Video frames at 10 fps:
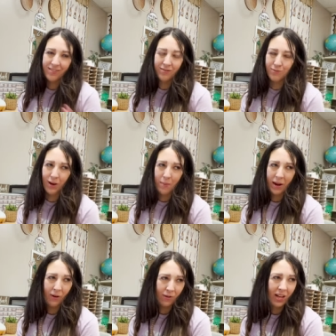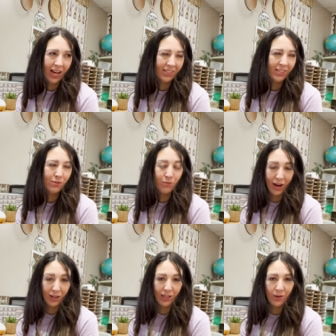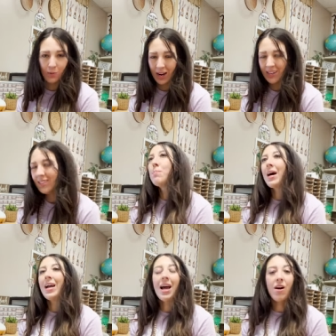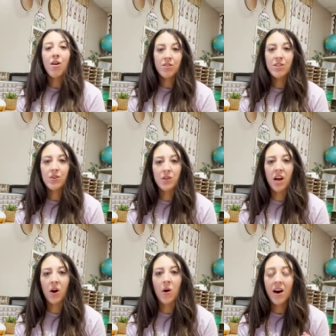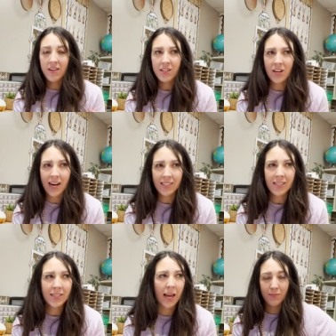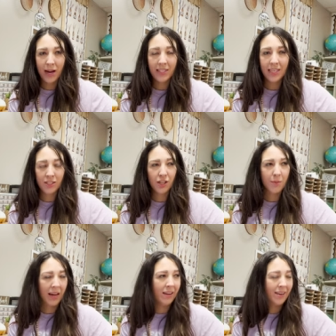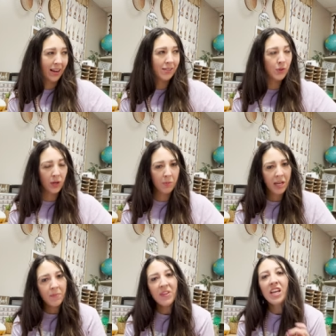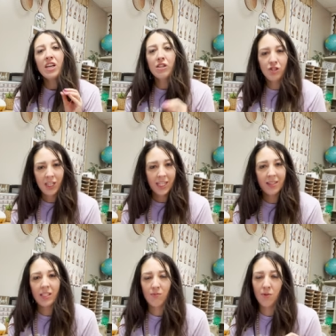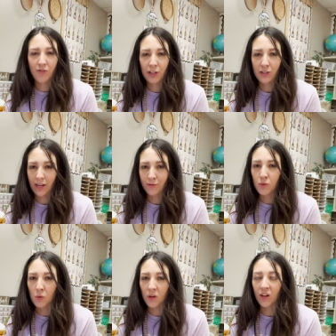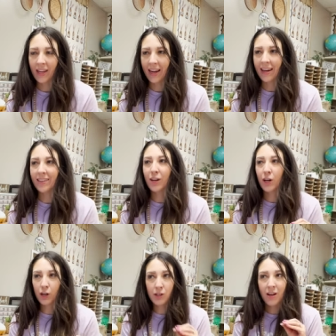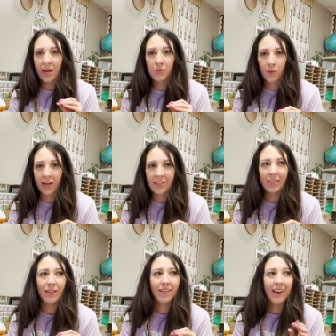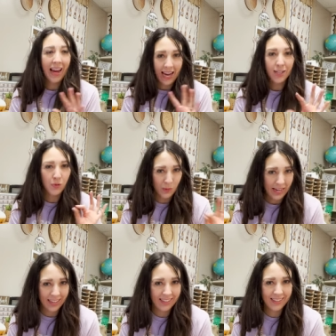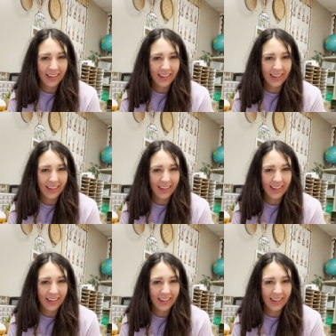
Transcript: what my own class record was, but I also know other classes, like my teacher mate next door to me, she did this from the first day of school and her class went eight weeks